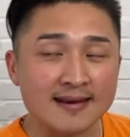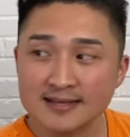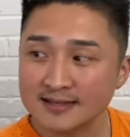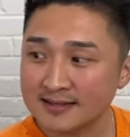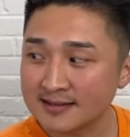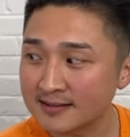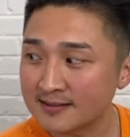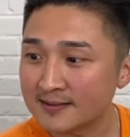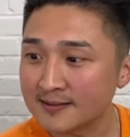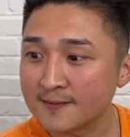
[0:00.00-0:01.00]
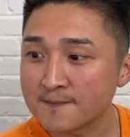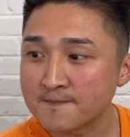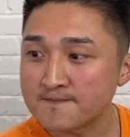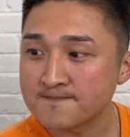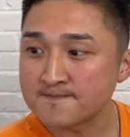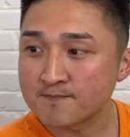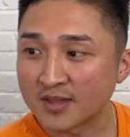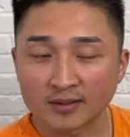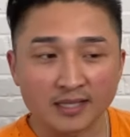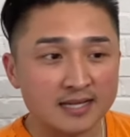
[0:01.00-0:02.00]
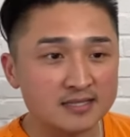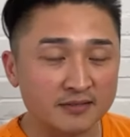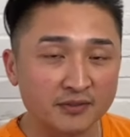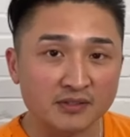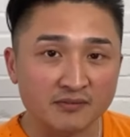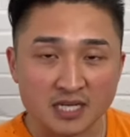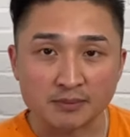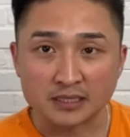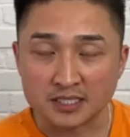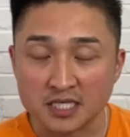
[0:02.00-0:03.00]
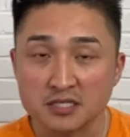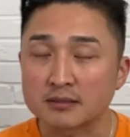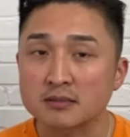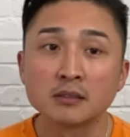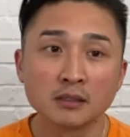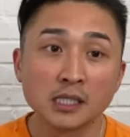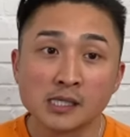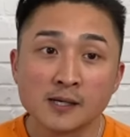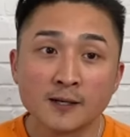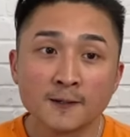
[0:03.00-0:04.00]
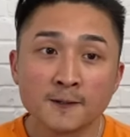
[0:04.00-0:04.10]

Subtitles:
And therein lies the difficulty of attempting to teach this.